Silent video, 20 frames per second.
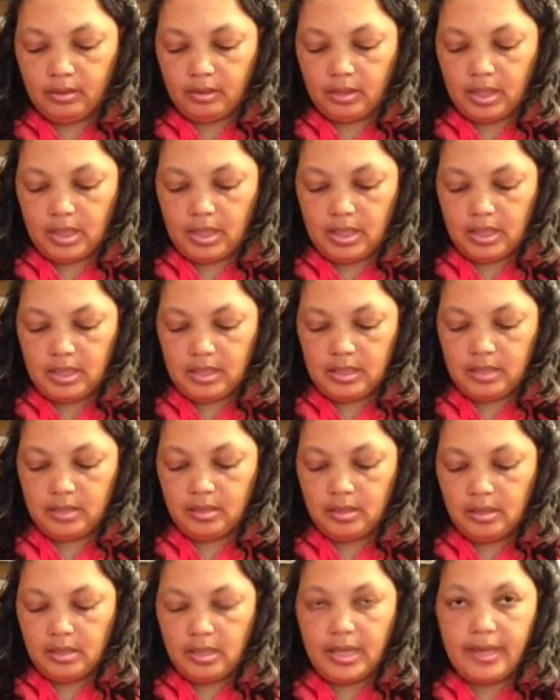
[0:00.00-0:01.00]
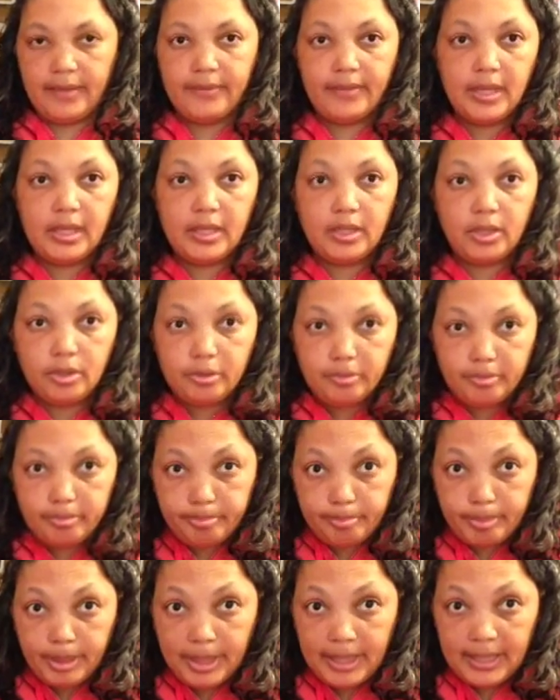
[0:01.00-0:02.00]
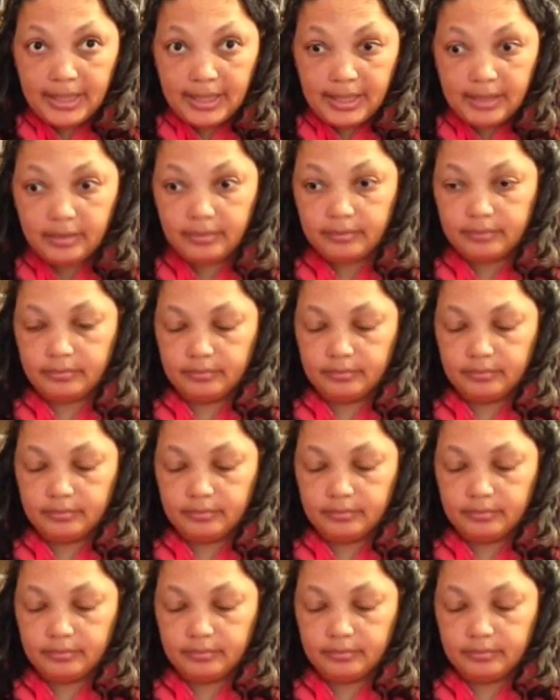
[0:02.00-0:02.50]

Okay? And then you pin it.